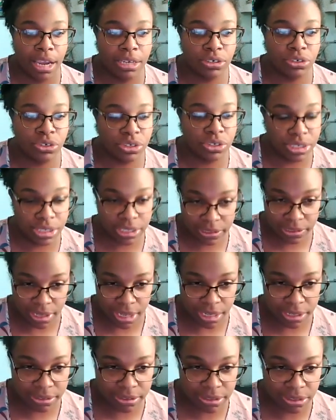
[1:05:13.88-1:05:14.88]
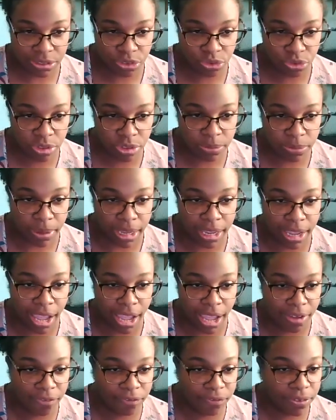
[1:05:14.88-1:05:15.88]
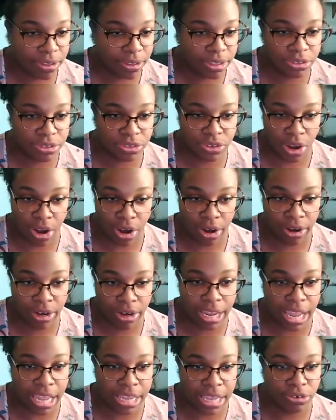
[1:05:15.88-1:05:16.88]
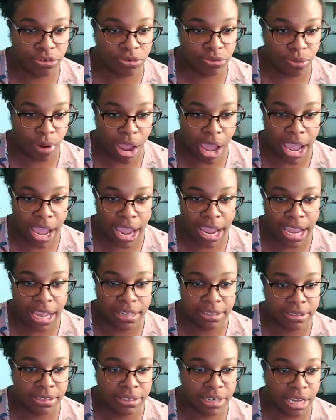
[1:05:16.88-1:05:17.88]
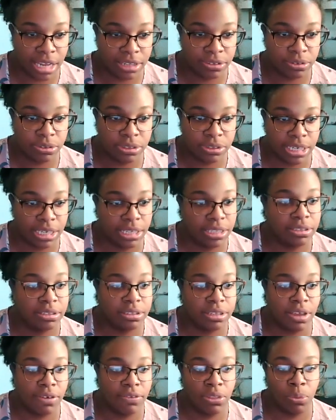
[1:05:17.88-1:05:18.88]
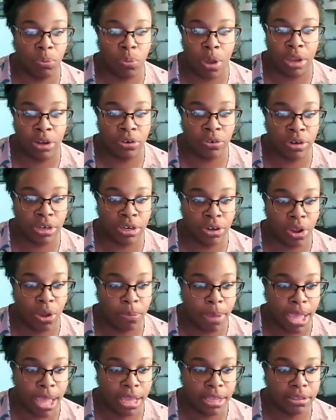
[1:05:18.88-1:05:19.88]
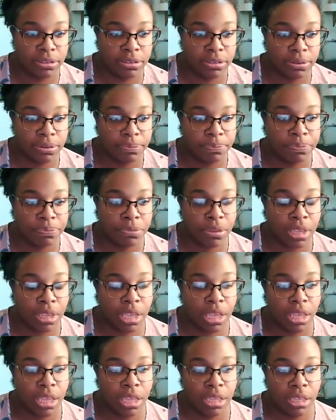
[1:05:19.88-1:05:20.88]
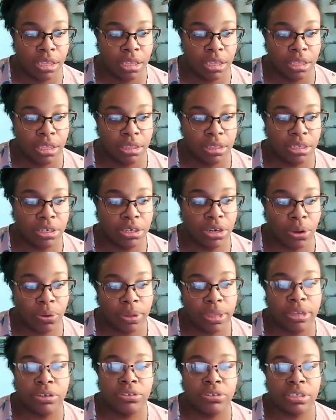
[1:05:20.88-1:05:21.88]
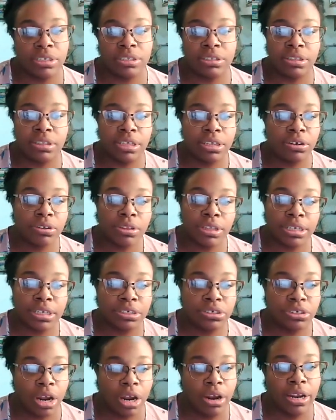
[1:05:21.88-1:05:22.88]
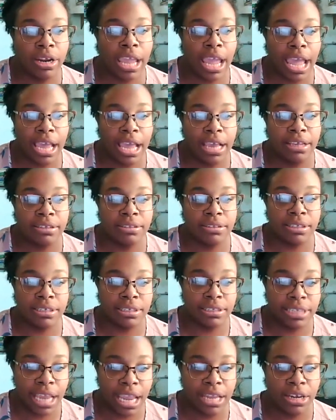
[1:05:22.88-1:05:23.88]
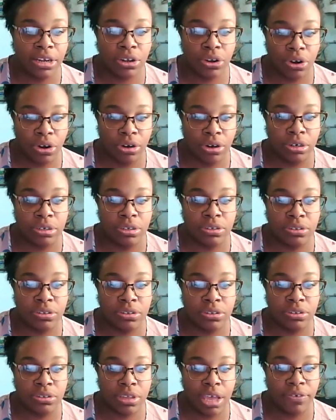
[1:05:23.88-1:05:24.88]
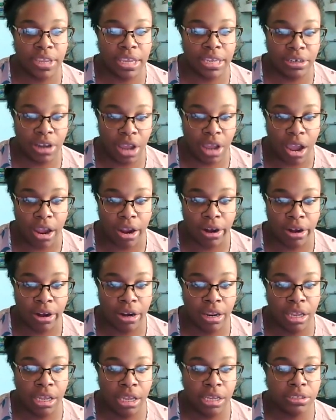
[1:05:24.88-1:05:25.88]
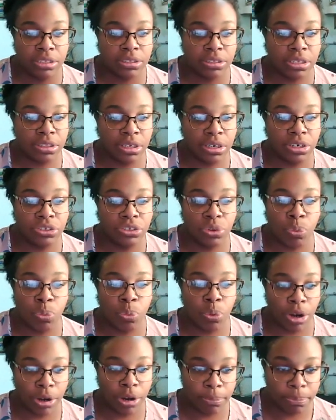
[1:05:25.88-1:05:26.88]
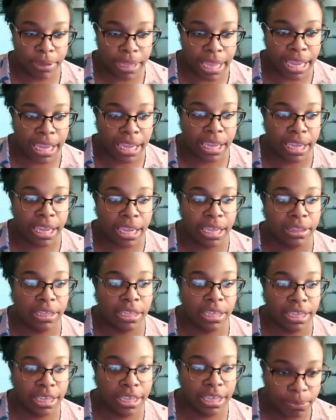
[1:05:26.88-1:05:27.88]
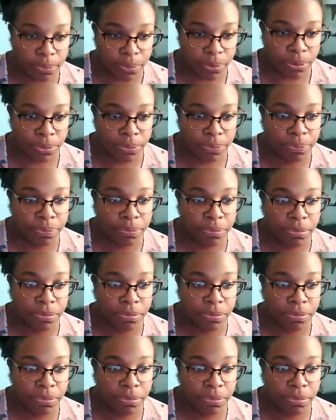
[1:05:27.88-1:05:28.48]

and she says the shulamite i feel as dark and dry as the desert tents of the wandering nomads the note here says literally dark as the tent curtains of kedar that there is a word play in the Hebrew,